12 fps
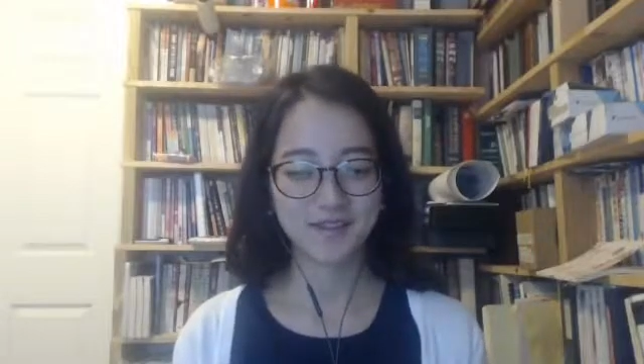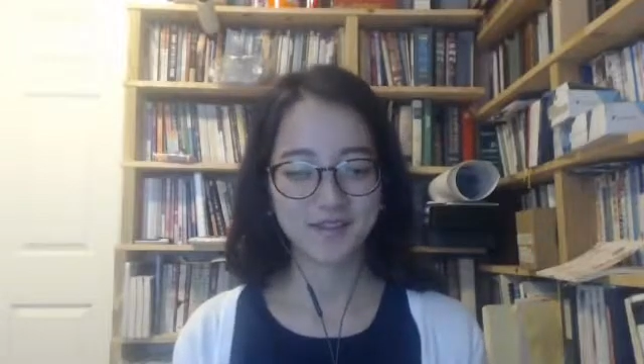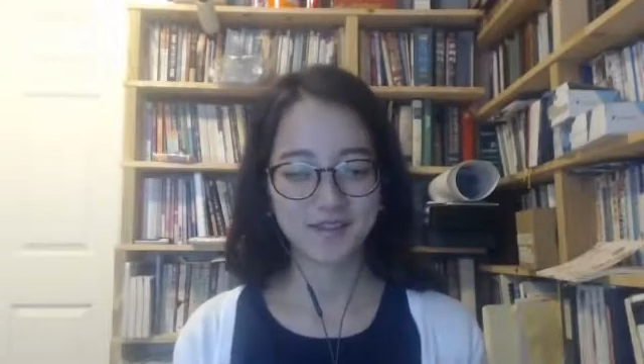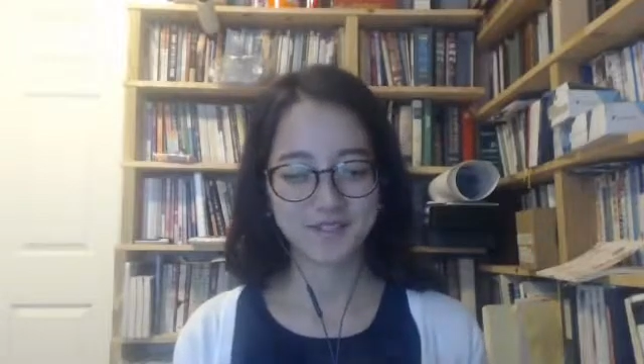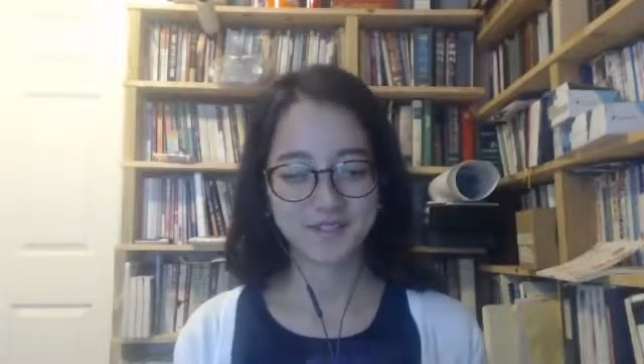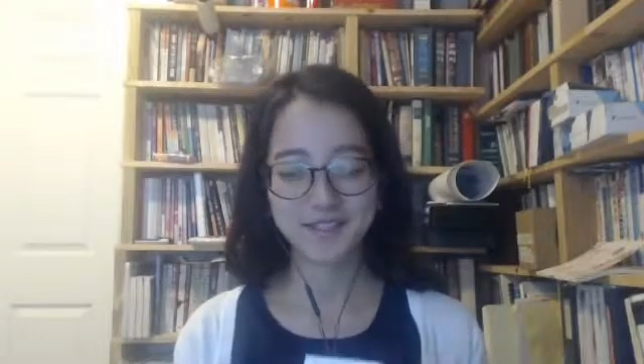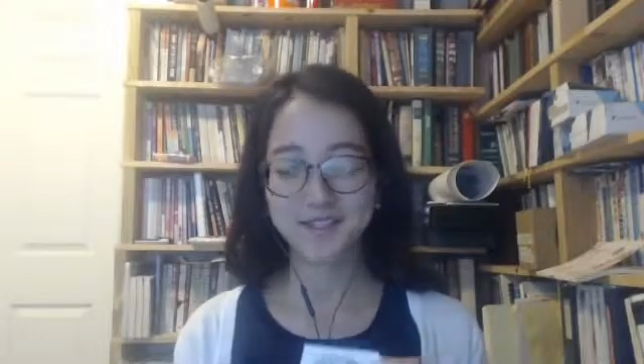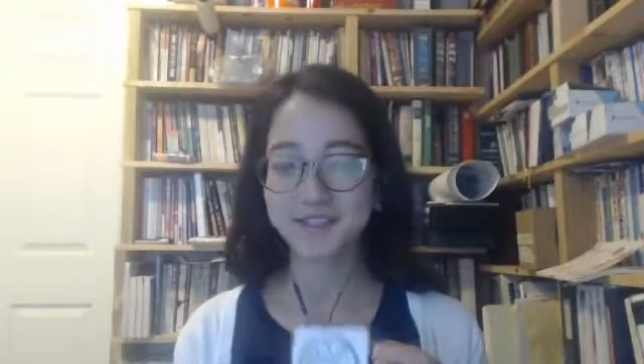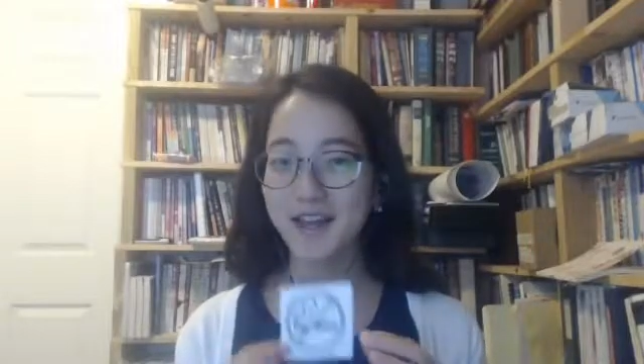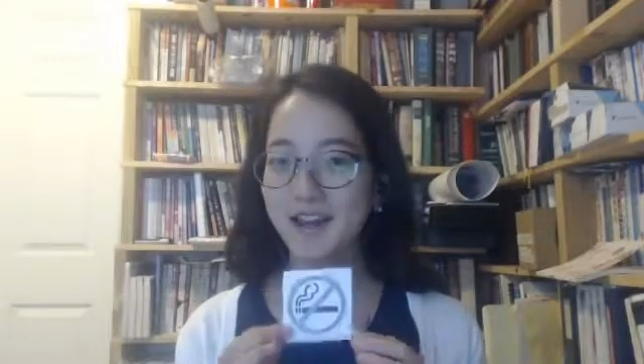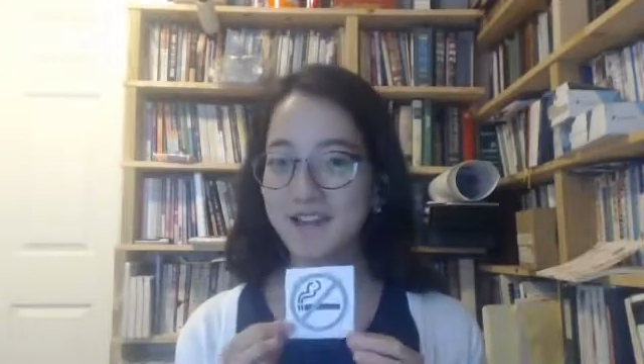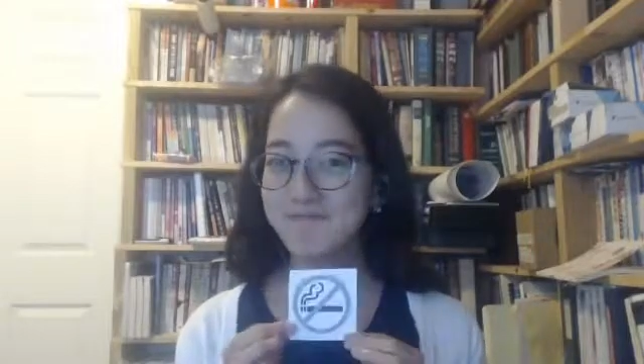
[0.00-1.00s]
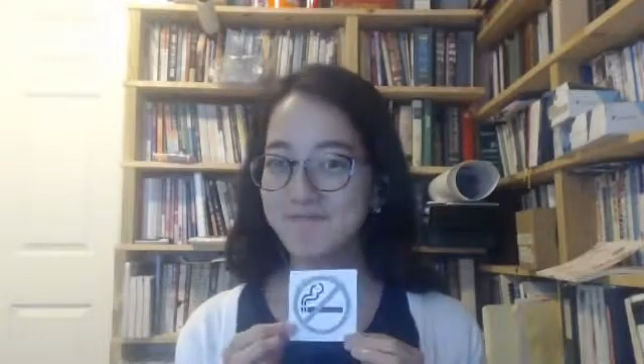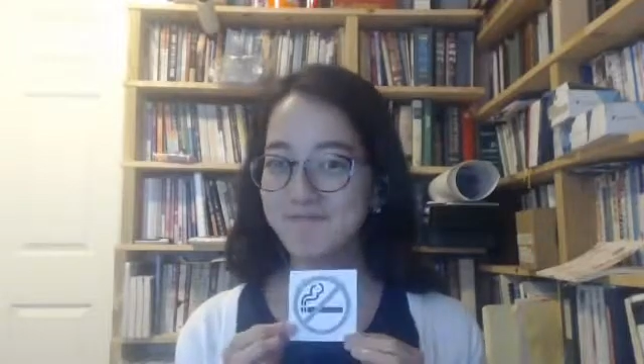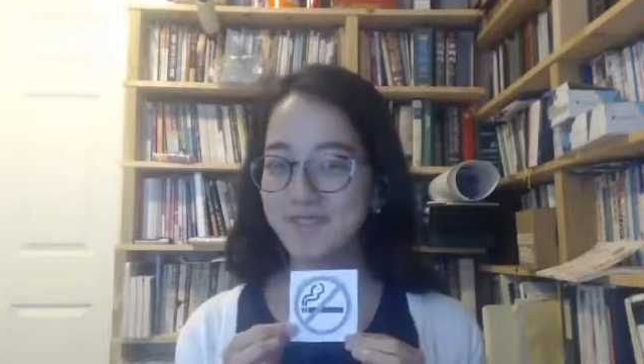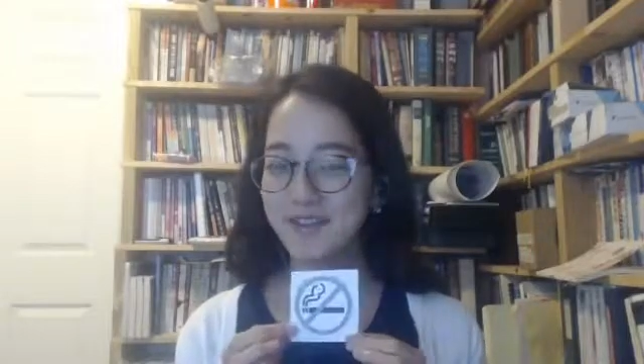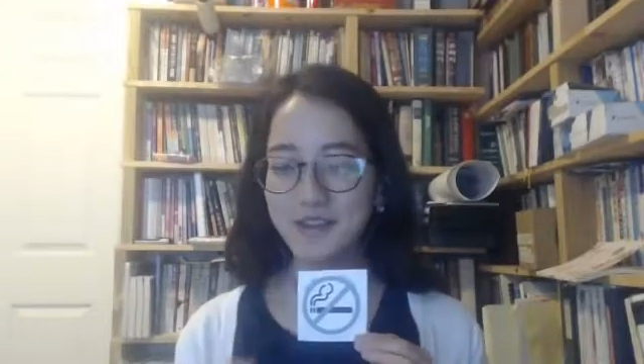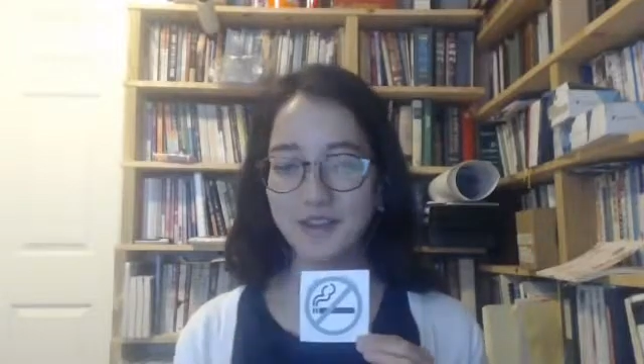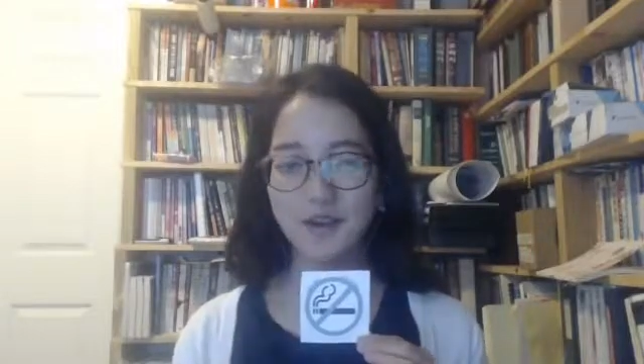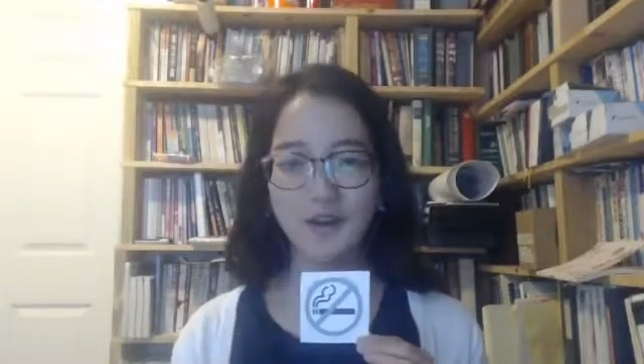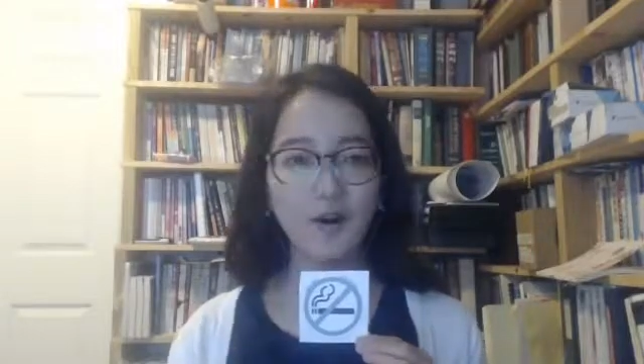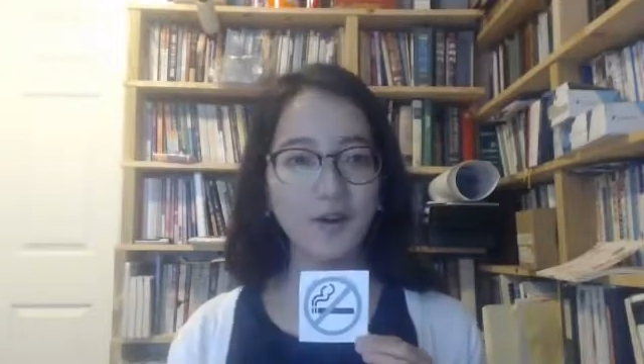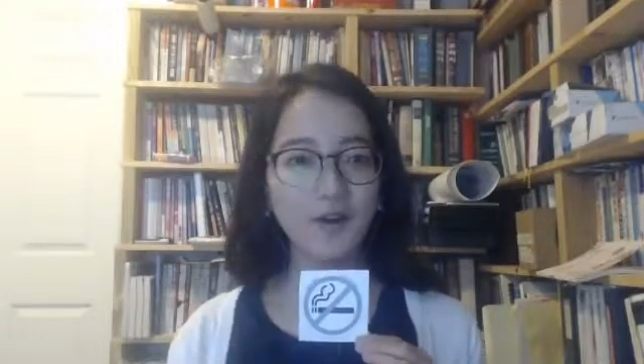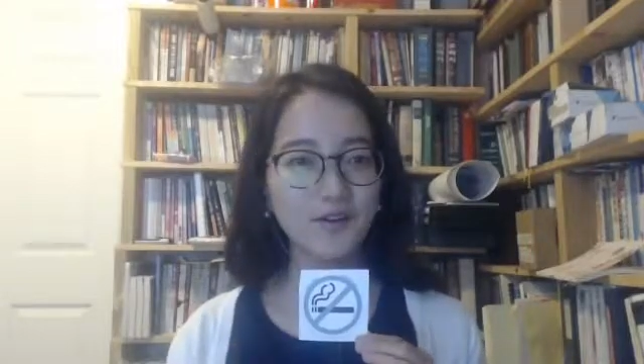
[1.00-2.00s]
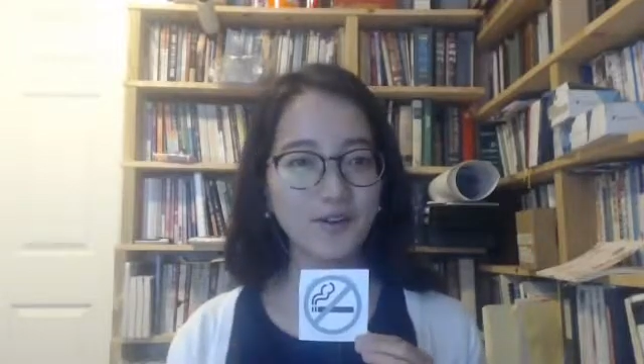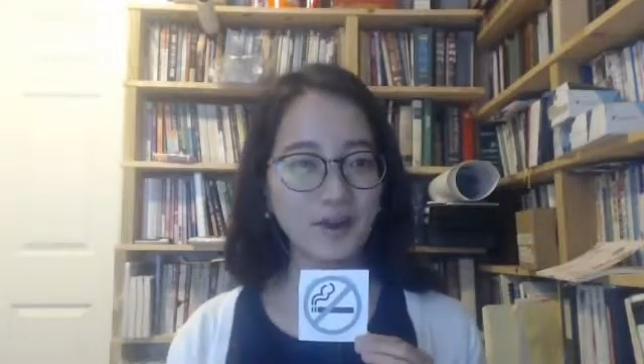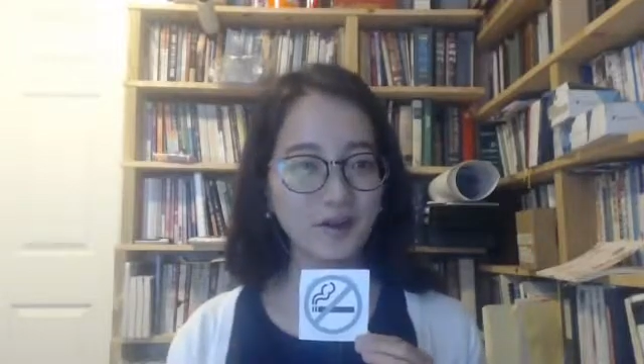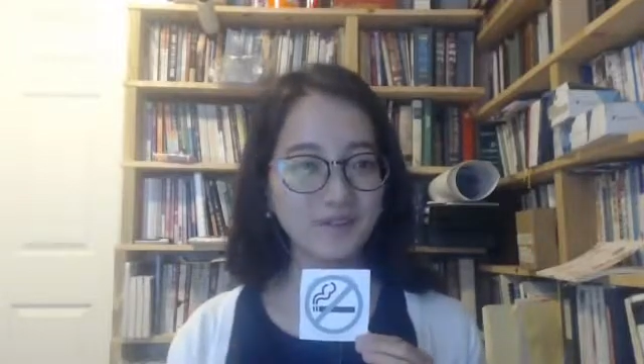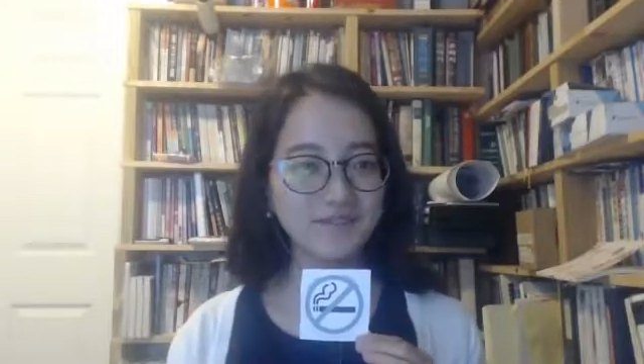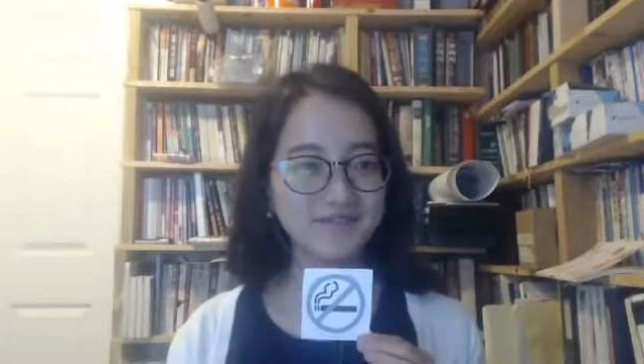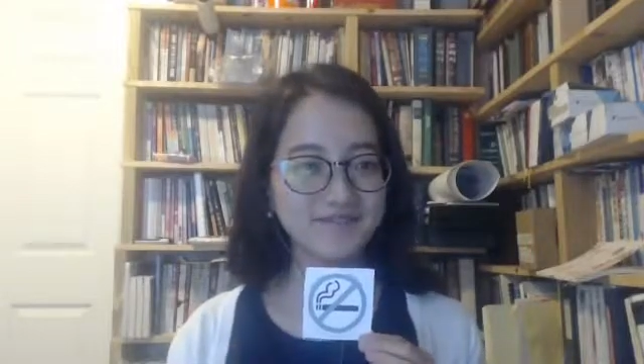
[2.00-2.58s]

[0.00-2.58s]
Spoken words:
This is a sign that you all know,